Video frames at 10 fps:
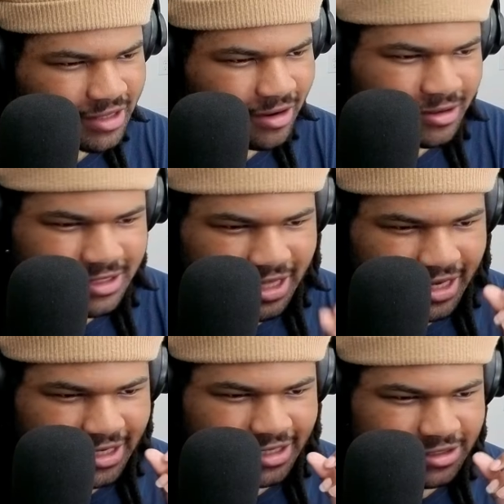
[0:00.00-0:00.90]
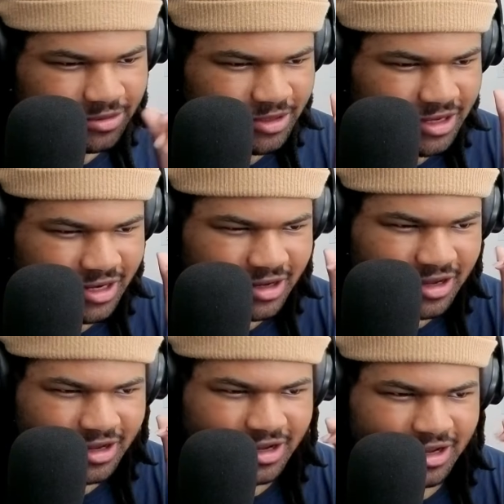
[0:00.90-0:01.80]
or is that like an instrument thing?
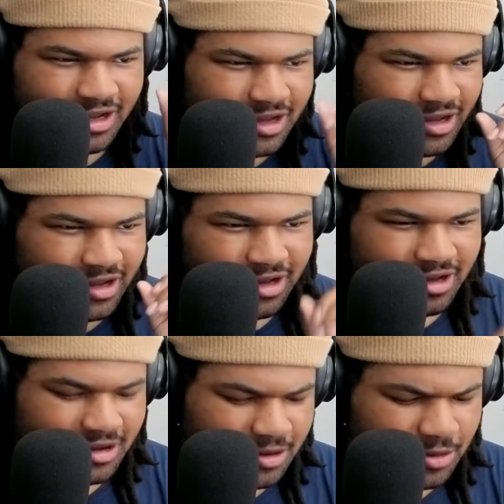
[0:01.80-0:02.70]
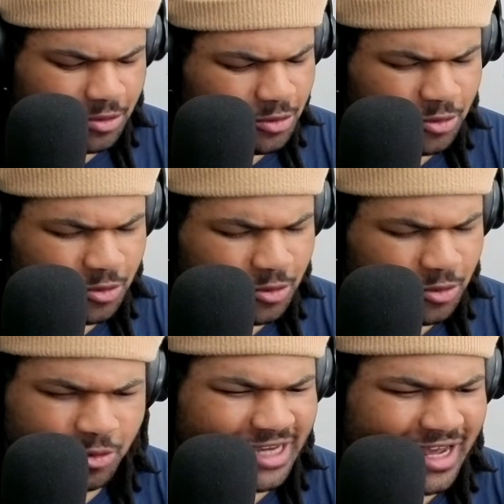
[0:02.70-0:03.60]
Oh, and it
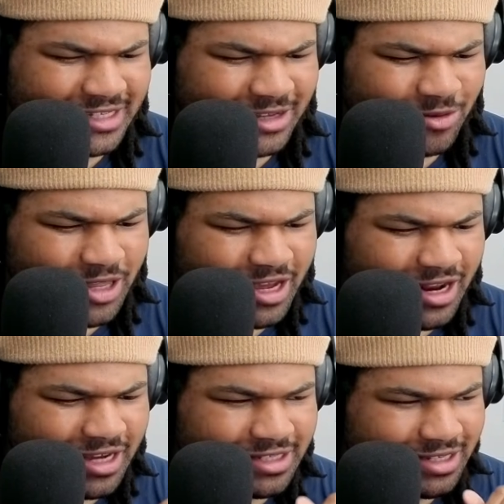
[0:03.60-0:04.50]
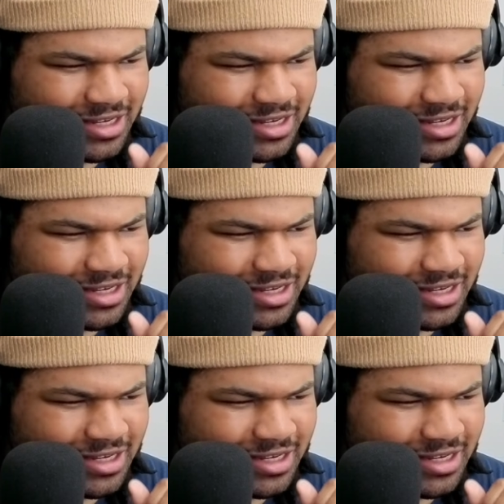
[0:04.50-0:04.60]
sounded synth right there. Nice.